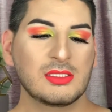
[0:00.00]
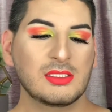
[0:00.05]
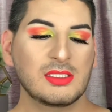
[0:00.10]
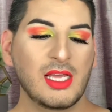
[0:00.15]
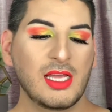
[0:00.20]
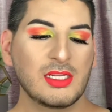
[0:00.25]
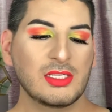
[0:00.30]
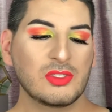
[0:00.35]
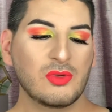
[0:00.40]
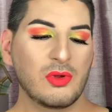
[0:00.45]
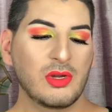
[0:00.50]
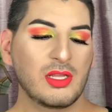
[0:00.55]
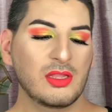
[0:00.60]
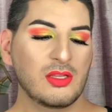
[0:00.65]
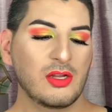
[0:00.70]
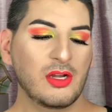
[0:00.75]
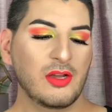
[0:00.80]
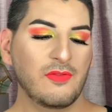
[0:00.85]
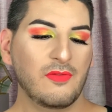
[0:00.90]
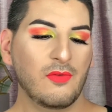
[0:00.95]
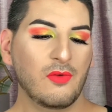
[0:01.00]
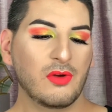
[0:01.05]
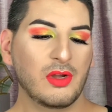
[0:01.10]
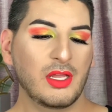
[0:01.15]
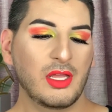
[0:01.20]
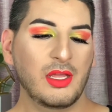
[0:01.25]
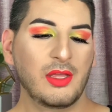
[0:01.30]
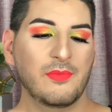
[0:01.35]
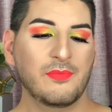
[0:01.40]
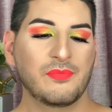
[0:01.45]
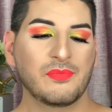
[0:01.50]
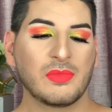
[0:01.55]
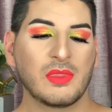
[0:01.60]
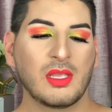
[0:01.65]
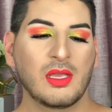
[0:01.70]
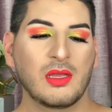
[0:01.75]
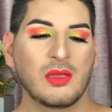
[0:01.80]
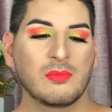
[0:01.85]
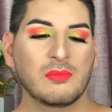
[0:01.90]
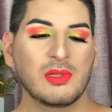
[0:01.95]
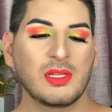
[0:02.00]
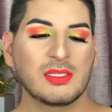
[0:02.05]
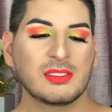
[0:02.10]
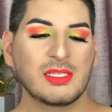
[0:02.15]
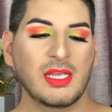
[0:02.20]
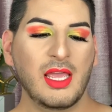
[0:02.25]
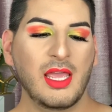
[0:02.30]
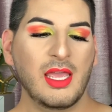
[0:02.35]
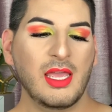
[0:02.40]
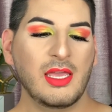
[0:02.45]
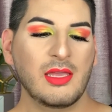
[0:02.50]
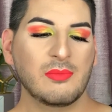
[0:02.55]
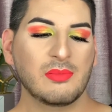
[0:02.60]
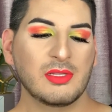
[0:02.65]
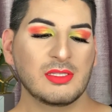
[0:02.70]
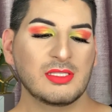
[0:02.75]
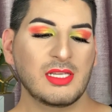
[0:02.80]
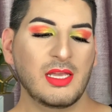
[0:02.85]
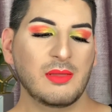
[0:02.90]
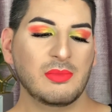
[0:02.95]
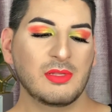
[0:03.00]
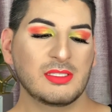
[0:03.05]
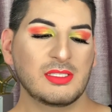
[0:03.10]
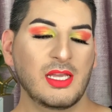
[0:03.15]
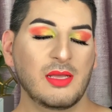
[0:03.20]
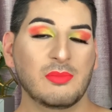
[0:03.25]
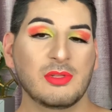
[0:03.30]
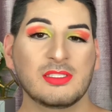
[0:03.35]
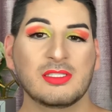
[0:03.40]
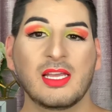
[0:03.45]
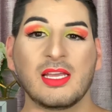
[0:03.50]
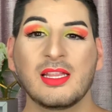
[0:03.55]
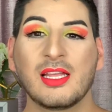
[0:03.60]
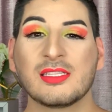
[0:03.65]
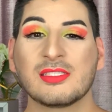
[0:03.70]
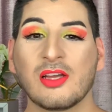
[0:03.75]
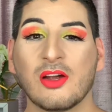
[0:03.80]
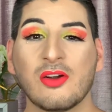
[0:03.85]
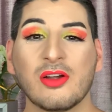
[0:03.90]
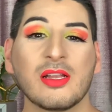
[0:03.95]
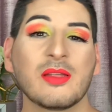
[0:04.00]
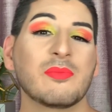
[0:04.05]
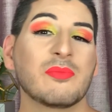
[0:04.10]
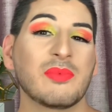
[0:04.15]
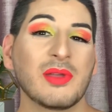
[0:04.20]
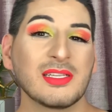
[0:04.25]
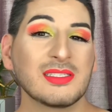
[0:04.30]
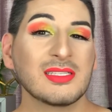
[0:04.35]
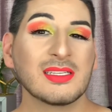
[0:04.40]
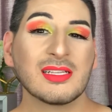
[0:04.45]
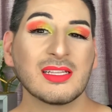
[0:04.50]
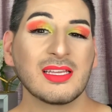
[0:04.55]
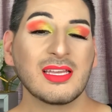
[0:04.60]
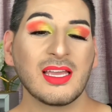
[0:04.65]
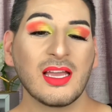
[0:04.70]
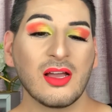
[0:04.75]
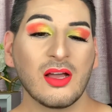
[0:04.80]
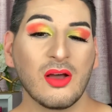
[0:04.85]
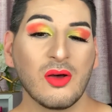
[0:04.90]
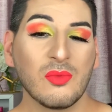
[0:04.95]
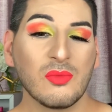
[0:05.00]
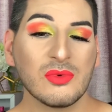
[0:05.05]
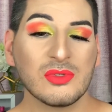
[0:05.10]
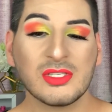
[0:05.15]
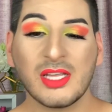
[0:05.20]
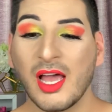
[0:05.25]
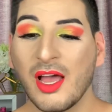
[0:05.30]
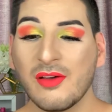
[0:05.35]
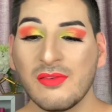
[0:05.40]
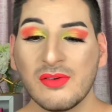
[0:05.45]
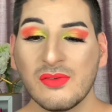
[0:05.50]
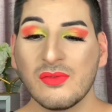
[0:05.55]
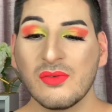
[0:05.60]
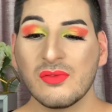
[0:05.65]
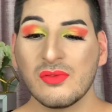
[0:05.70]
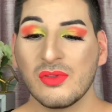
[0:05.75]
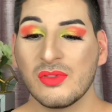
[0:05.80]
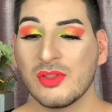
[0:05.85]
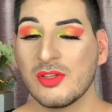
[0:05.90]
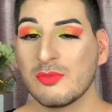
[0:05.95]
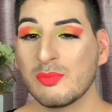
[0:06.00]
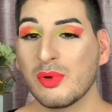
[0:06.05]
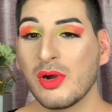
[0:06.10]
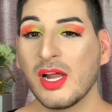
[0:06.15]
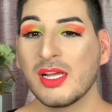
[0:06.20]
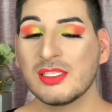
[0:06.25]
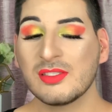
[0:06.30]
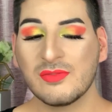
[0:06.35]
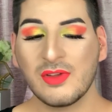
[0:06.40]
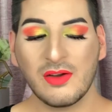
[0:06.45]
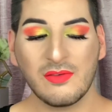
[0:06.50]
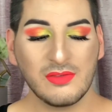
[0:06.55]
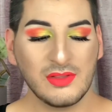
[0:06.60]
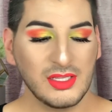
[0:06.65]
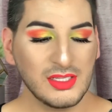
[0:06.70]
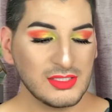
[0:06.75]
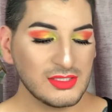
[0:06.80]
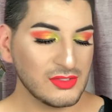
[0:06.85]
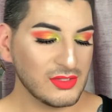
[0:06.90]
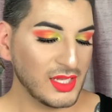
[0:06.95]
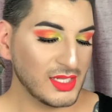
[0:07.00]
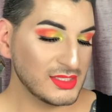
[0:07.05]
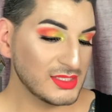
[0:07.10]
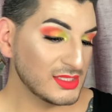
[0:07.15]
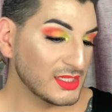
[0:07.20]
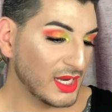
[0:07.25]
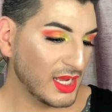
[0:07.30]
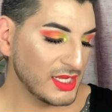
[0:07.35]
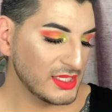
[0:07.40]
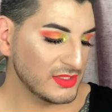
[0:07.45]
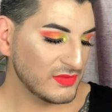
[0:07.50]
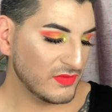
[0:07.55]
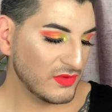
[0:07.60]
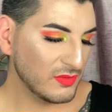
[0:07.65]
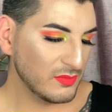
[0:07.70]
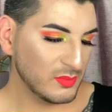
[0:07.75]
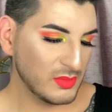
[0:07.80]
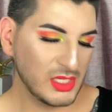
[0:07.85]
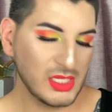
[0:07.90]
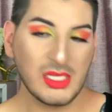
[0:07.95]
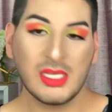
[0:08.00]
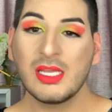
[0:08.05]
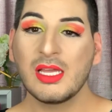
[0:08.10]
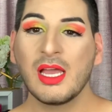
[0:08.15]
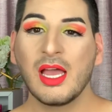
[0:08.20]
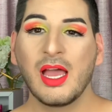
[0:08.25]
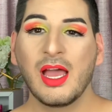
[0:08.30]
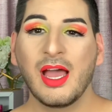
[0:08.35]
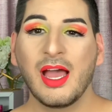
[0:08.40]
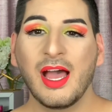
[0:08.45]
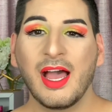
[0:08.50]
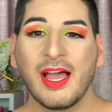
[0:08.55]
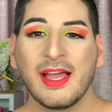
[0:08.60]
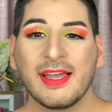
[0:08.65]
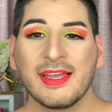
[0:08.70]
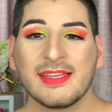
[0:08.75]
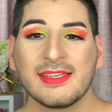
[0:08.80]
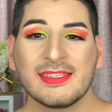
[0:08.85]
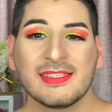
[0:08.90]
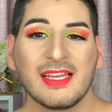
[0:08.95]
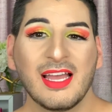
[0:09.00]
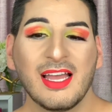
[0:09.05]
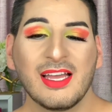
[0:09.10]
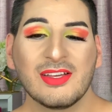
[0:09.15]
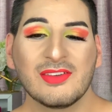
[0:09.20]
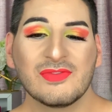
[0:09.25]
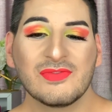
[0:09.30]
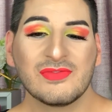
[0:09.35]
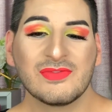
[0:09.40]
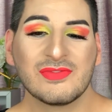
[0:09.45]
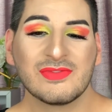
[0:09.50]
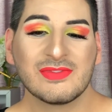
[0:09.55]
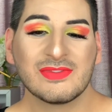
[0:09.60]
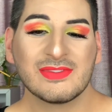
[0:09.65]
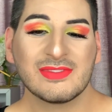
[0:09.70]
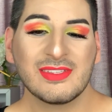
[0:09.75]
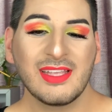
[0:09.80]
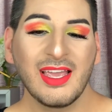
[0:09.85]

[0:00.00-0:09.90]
10, 20, 30, 40 plus 8 plus 8 plus 8 plus 8, that's already basically almost half of the price of everything. So that's nice for me. I'm